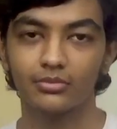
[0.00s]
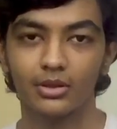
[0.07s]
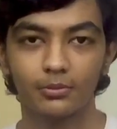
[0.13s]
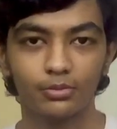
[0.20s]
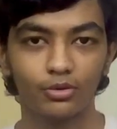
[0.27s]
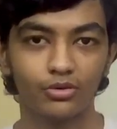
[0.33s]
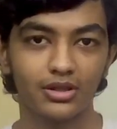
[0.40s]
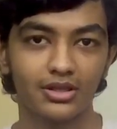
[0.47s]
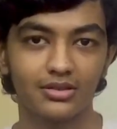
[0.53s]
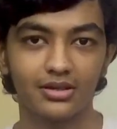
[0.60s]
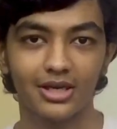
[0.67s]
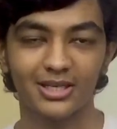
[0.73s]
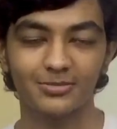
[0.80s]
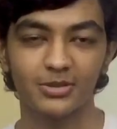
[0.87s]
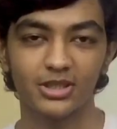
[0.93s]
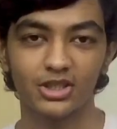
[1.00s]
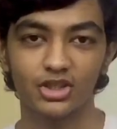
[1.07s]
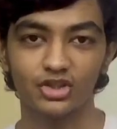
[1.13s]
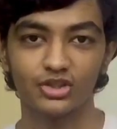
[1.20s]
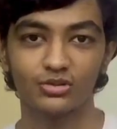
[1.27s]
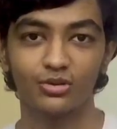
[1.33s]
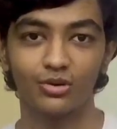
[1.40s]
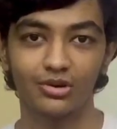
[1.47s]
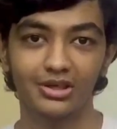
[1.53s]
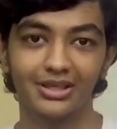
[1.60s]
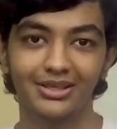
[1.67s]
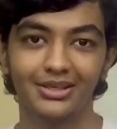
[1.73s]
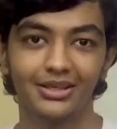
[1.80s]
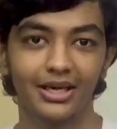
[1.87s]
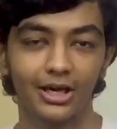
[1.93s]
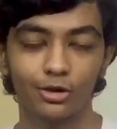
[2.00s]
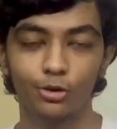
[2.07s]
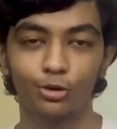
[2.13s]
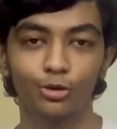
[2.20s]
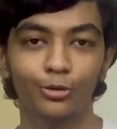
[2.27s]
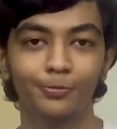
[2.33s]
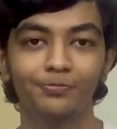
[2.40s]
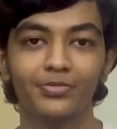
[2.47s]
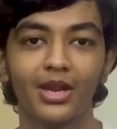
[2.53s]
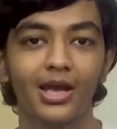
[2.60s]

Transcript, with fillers: processor explanation only i don't know